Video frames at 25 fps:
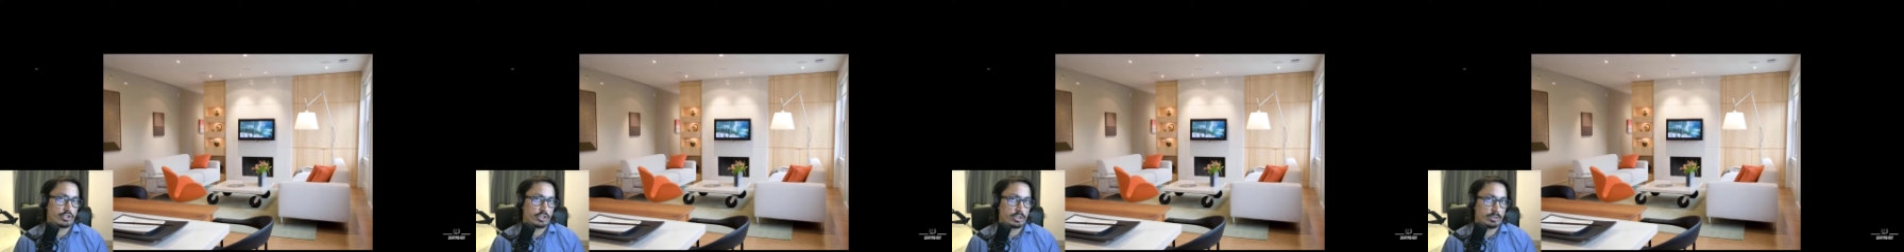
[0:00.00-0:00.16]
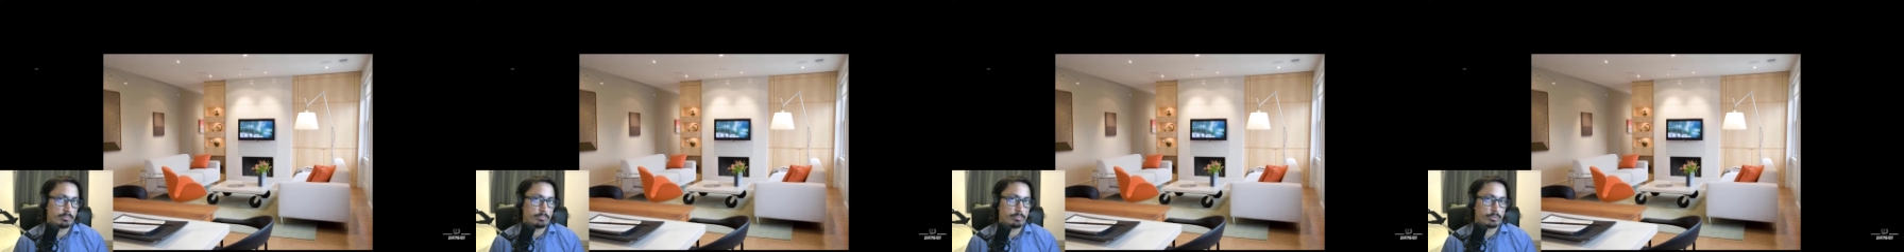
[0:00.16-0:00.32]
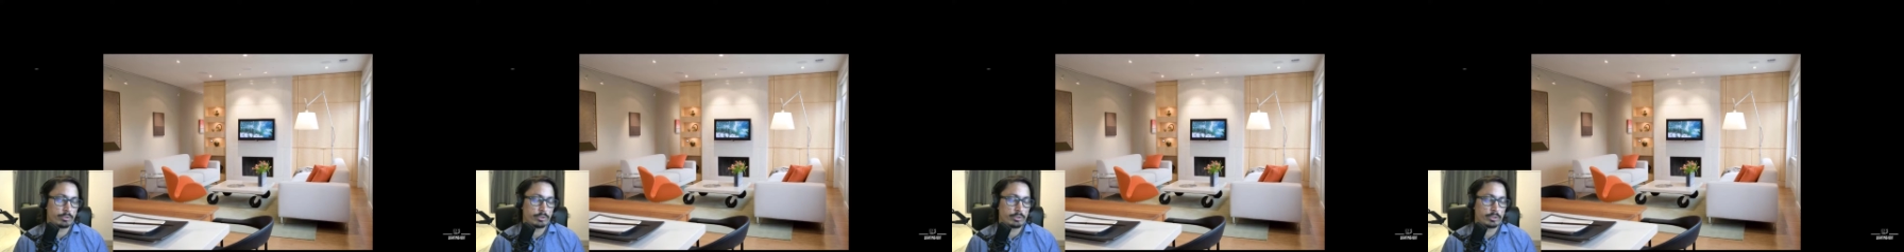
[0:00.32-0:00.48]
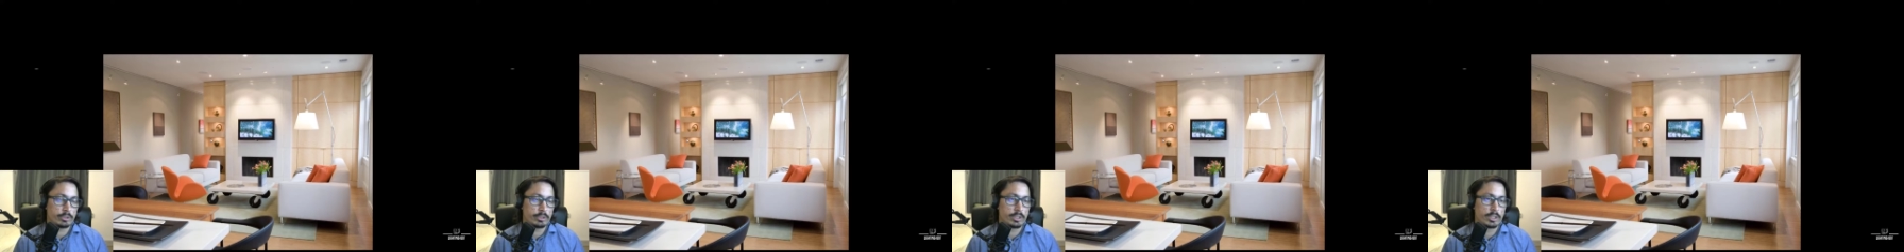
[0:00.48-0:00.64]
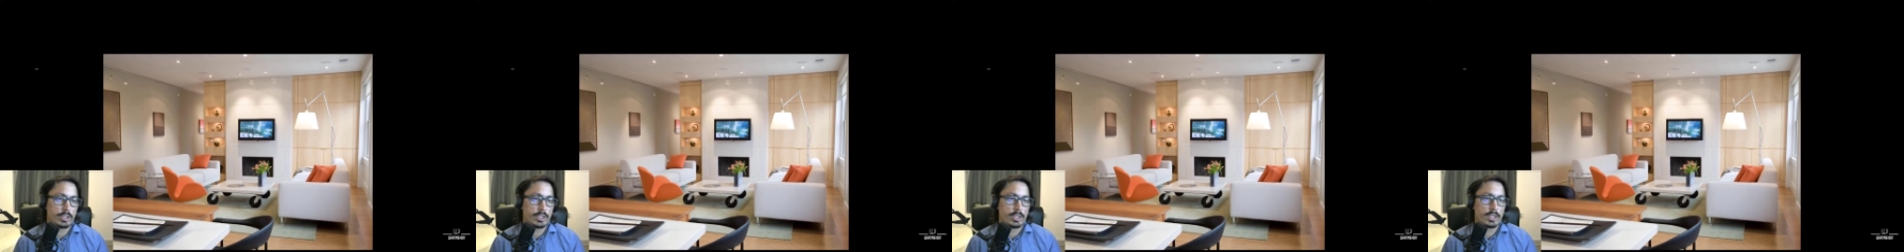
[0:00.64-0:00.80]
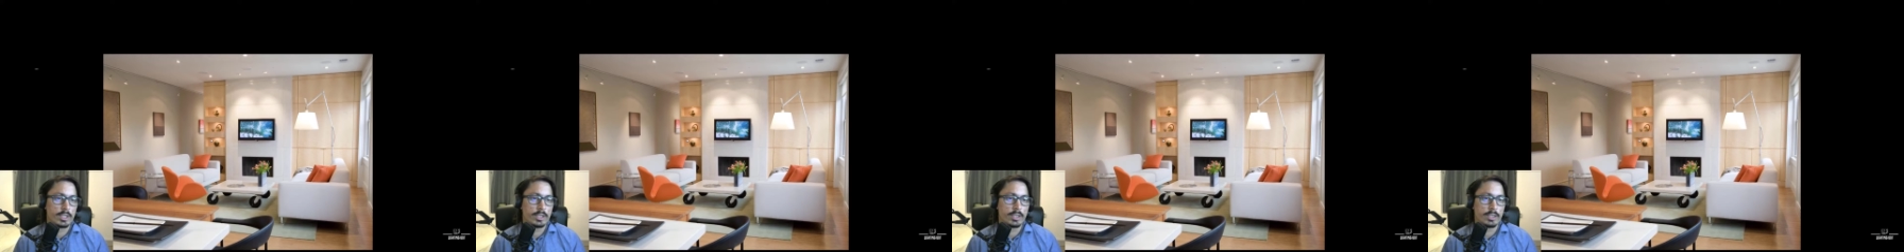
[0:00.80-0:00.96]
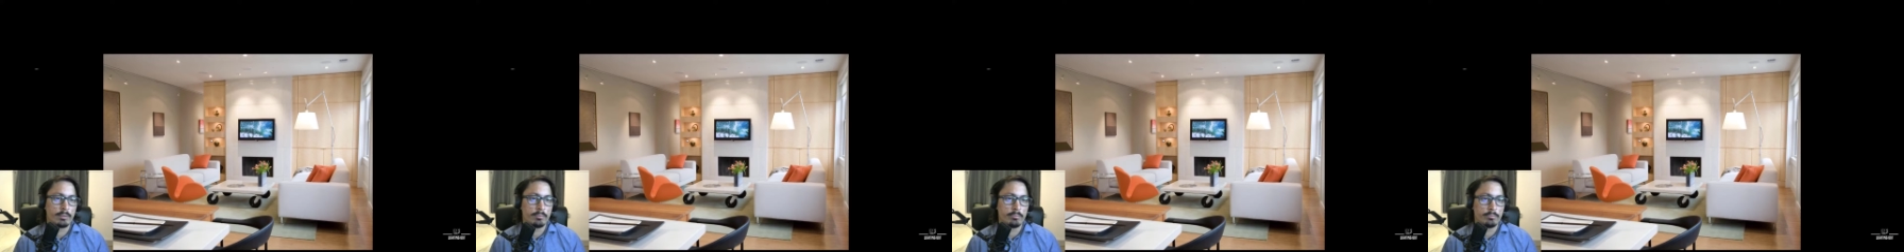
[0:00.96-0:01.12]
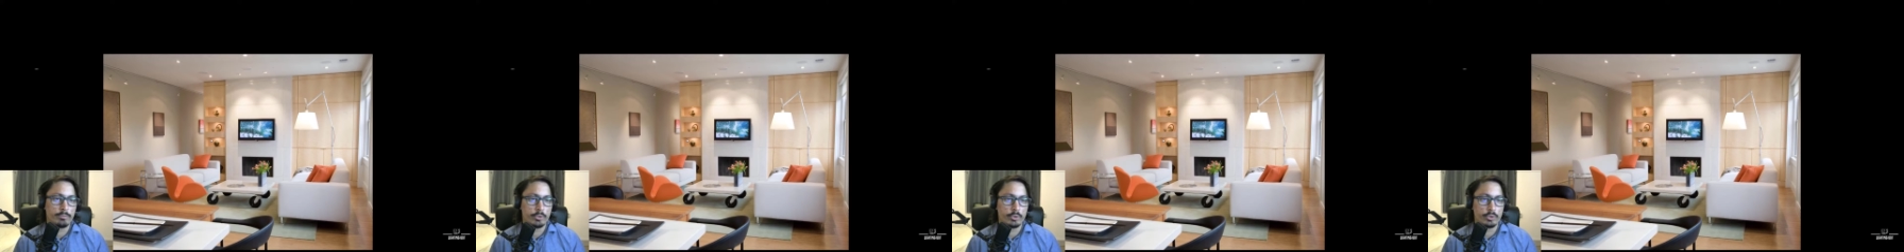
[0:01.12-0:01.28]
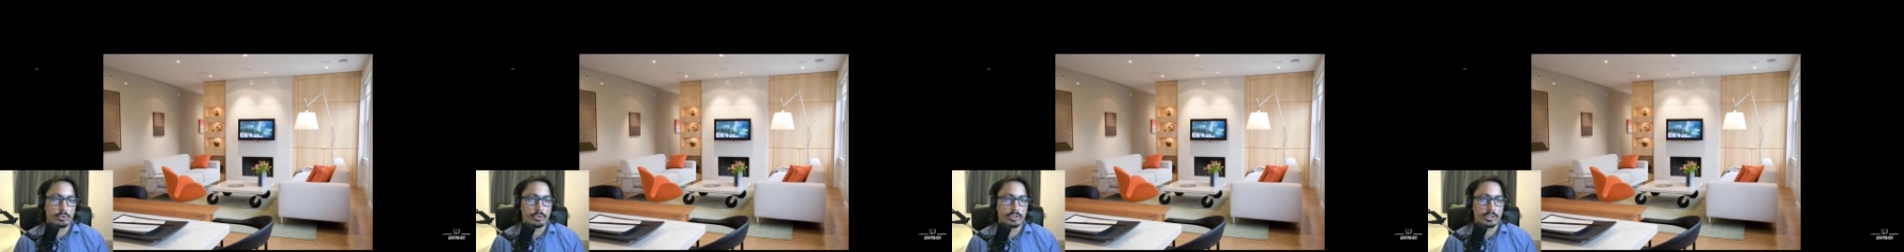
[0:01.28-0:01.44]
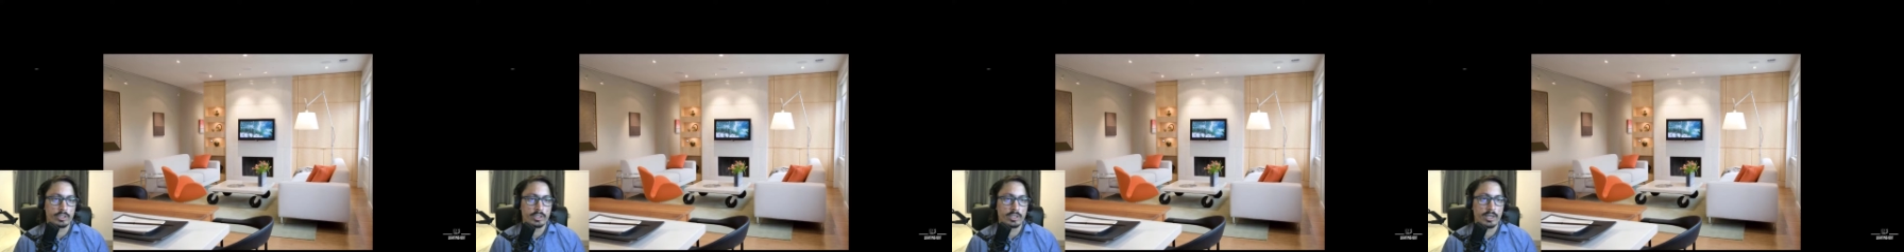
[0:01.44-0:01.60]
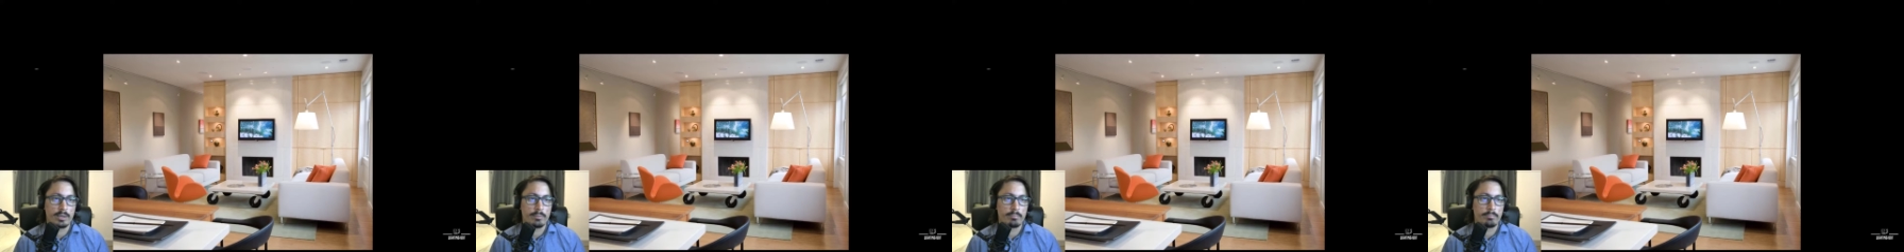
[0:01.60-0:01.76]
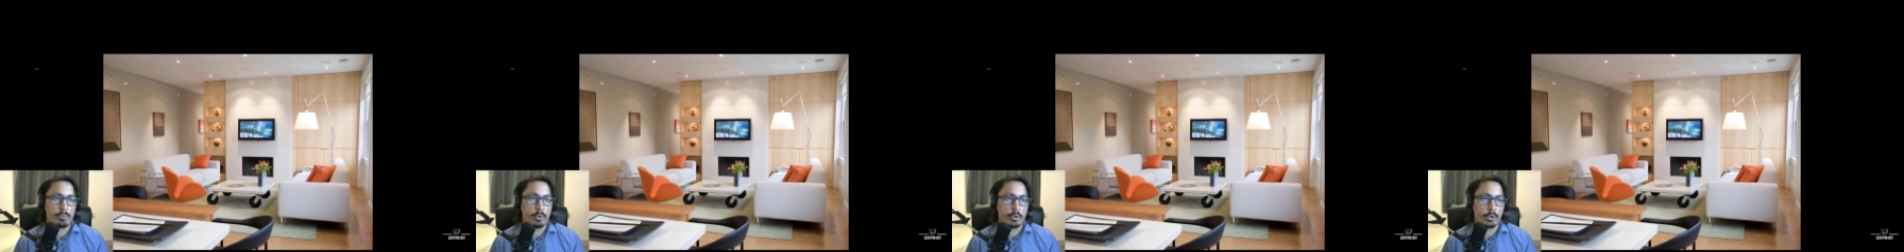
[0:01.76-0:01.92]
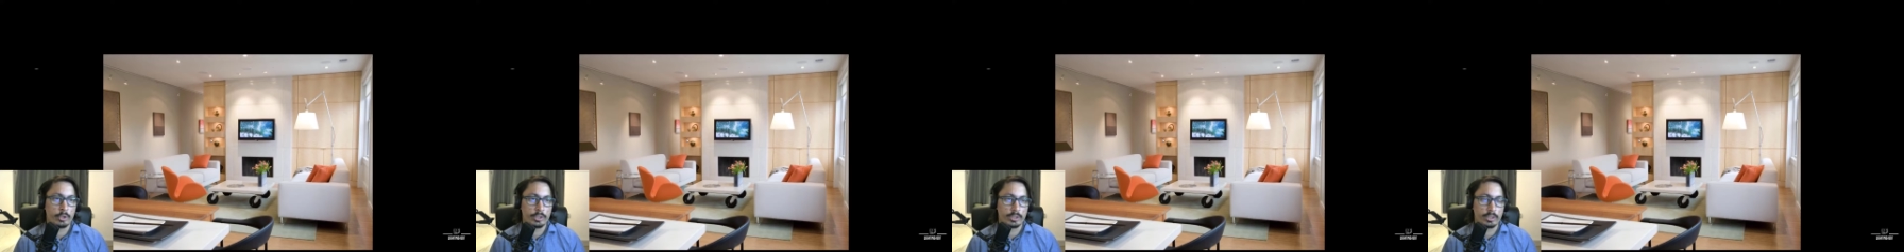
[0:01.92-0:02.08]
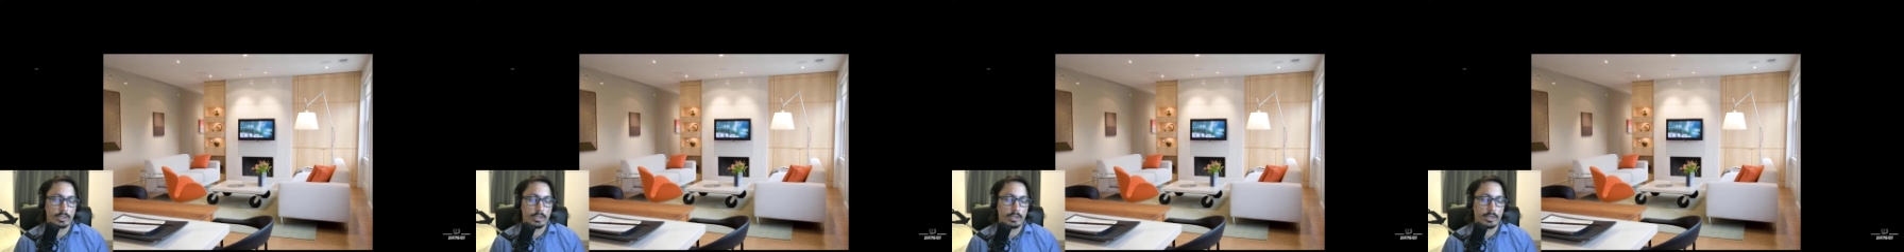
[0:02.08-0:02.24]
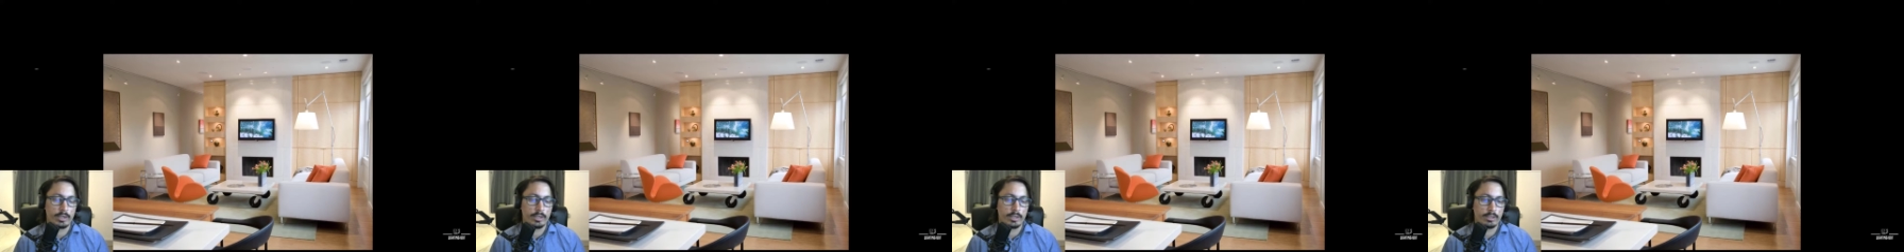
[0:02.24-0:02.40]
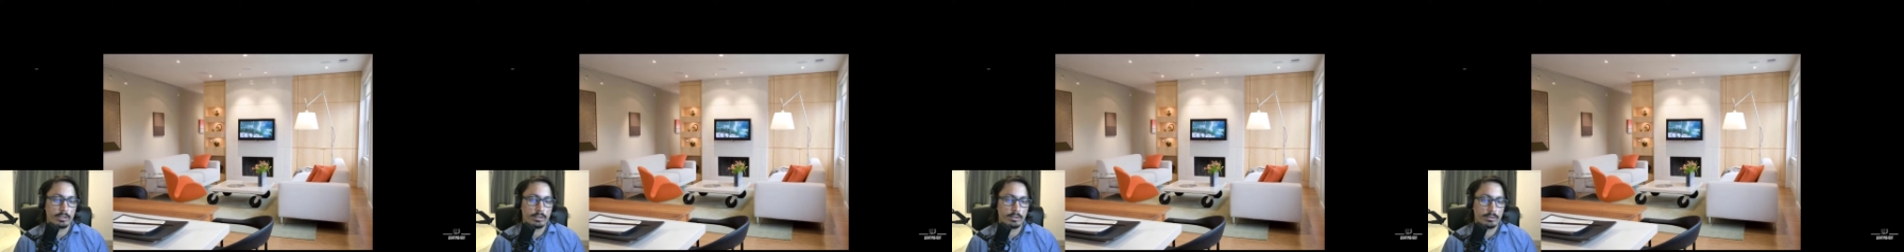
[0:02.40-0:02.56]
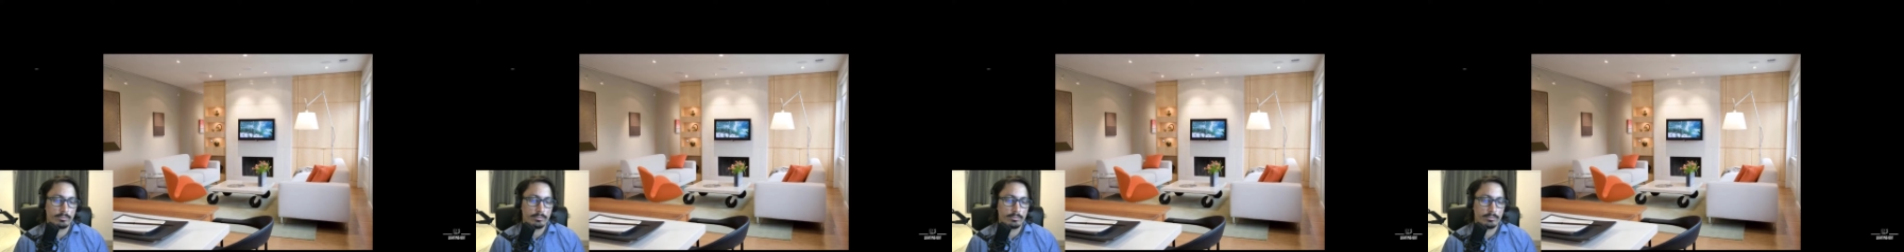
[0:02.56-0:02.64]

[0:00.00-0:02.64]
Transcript: cheaper than using a point light.